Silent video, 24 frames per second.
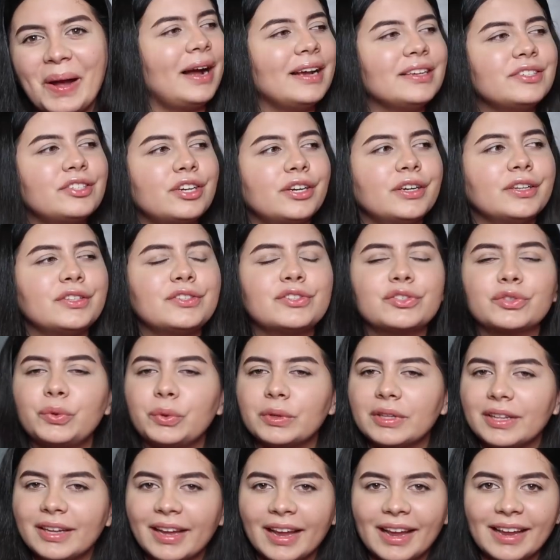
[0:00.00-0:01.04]
I started
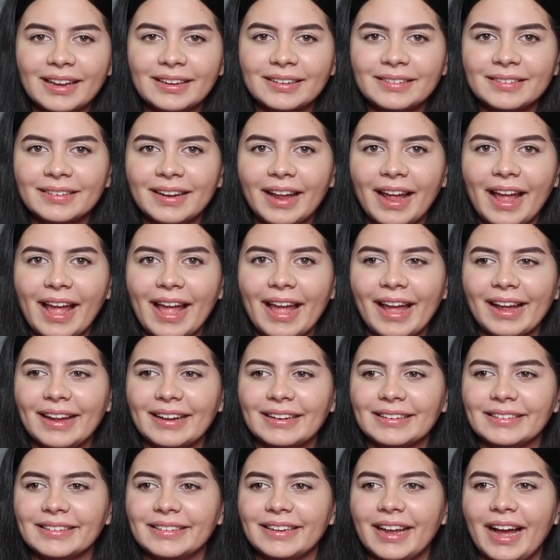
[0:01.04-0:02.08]
school again
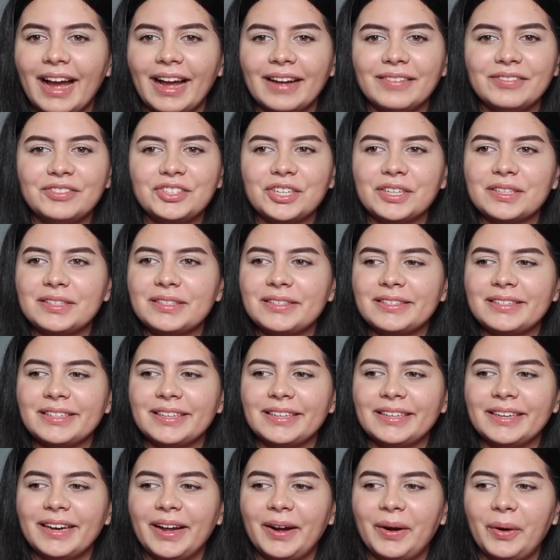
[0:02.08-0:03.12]
and I've just,
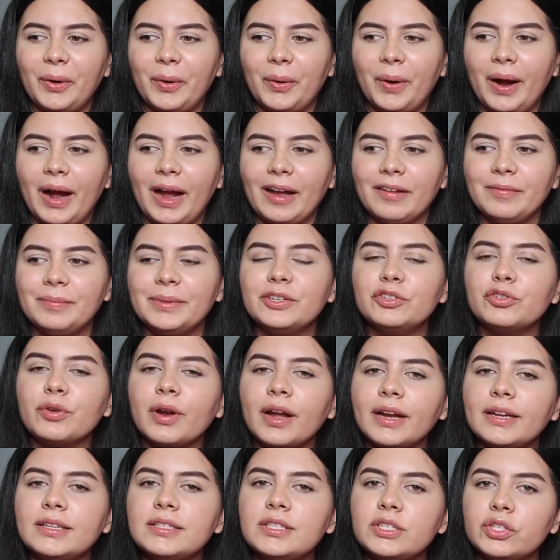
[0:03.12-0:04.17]
you know, I've been
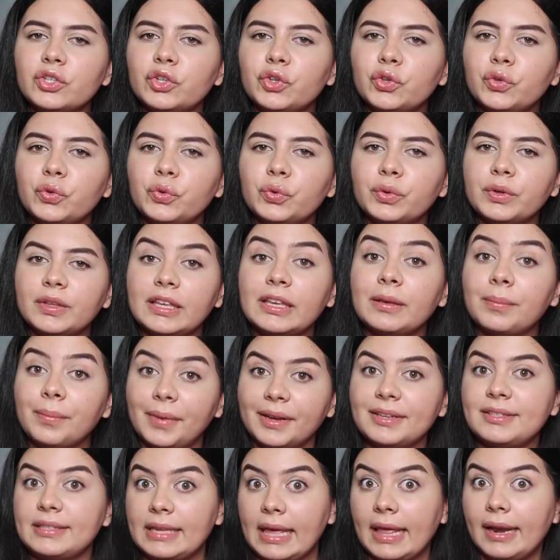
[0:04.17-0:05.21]
trying to keep
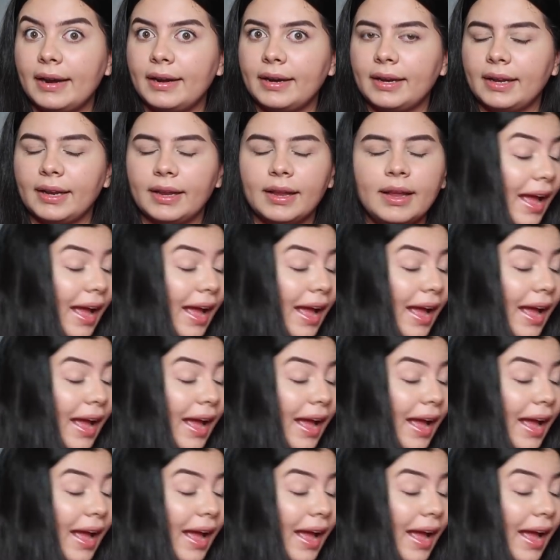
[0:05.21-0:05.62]
my sanity.